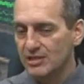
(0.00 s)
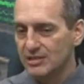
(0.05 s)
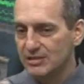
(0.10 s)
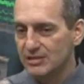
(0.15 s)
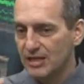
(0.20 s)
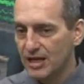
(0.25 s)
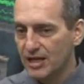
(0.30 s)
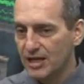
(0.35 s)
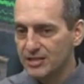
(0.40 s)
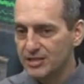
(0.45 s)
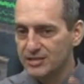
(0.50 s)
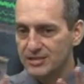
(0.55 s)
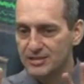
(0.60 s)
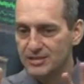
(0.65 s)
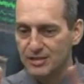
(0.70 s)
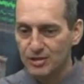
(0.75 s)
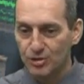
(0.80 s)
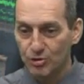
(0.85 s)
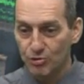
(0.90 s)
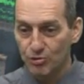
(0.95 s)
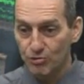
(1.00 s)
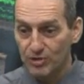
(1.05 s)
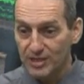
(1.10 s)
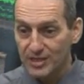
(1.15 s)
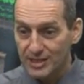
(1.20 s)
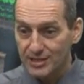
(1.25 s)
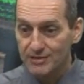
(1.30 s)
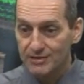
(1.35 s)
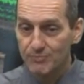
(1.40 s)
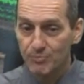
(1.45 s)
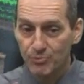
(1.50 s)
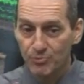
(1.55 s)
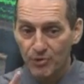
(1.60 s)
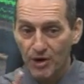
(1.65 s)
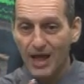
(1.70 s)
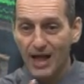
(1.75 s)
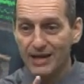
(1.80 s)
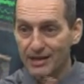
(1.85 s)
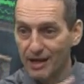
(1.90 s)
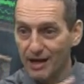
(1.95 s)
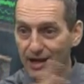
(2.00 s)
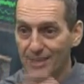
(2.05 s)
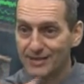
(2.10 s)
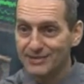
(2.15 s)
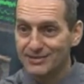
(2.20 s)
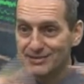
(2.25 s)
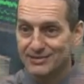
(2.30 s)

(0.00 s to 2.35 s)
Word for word: does green product